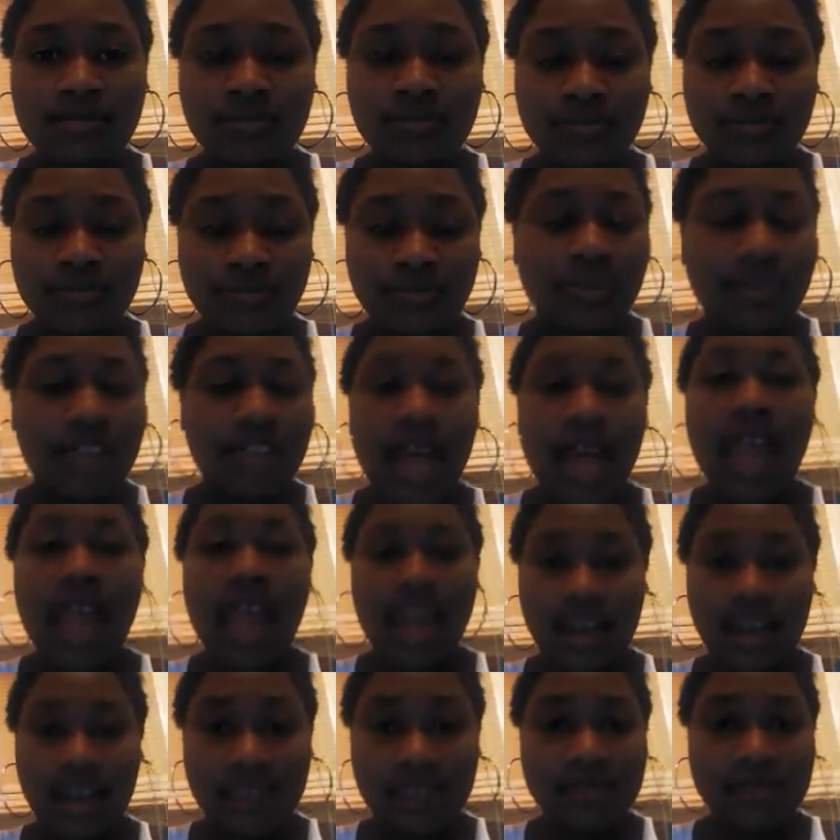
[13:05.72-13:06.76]
well, I
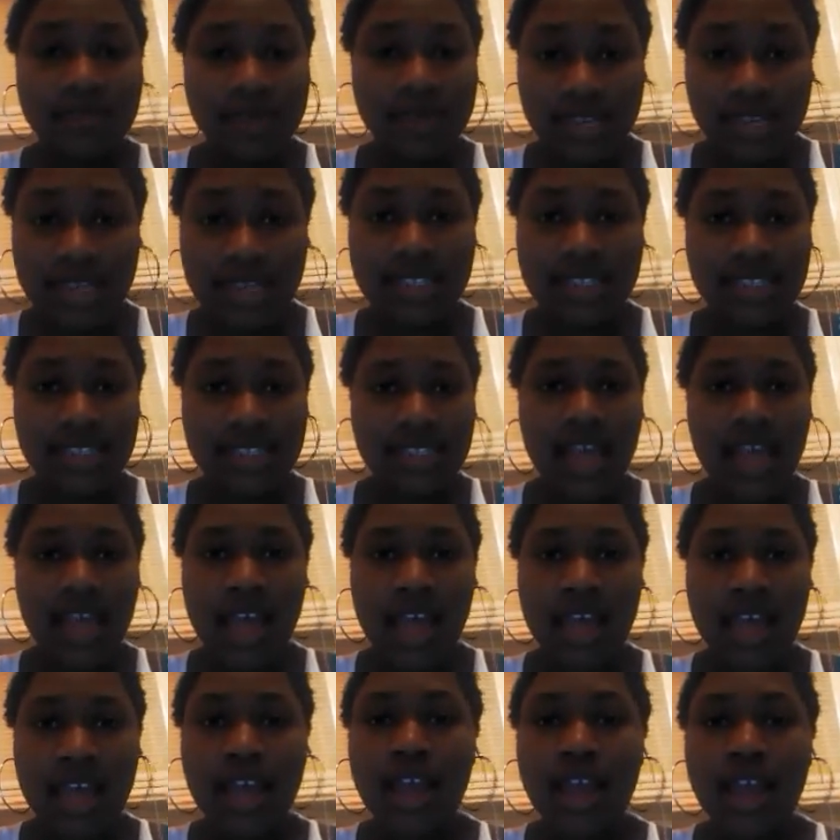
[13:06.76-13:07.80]
have, but it's
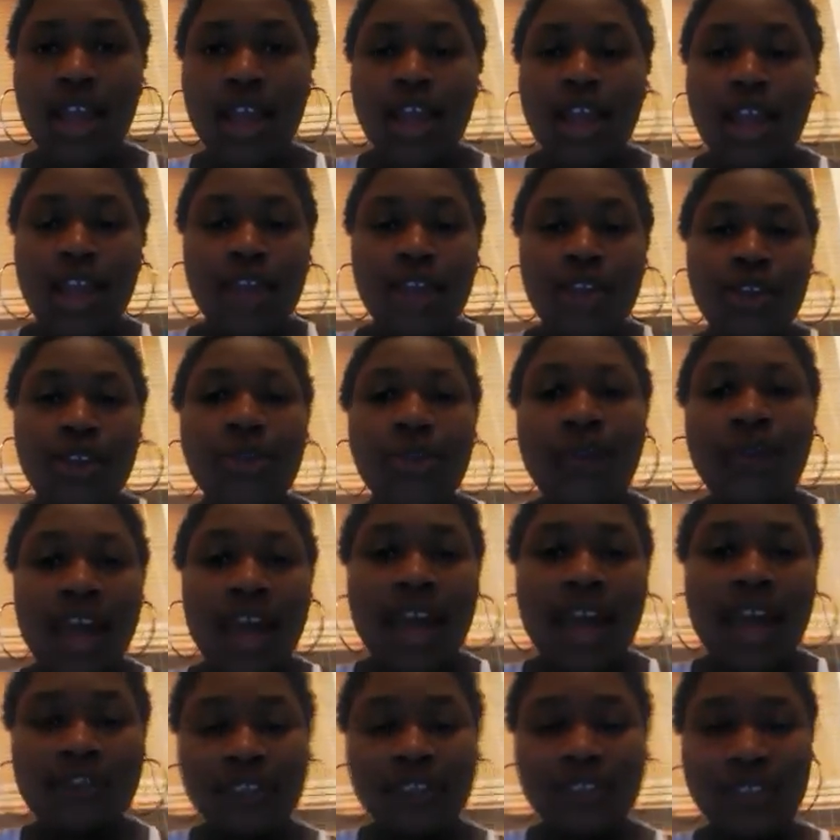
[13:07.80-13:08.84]
like you
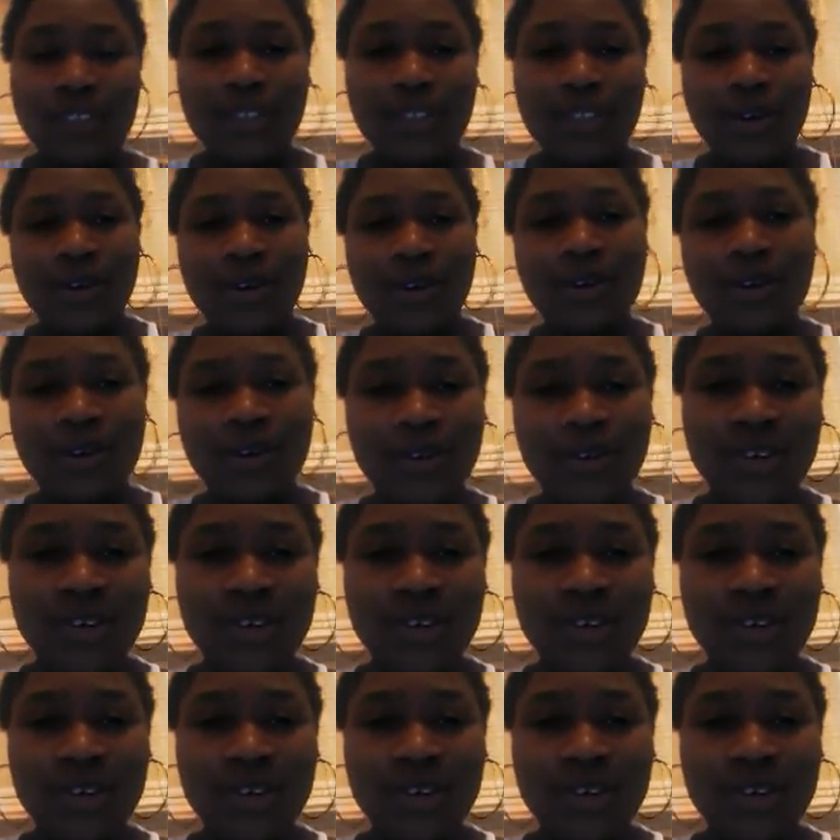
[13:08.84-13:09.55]
have to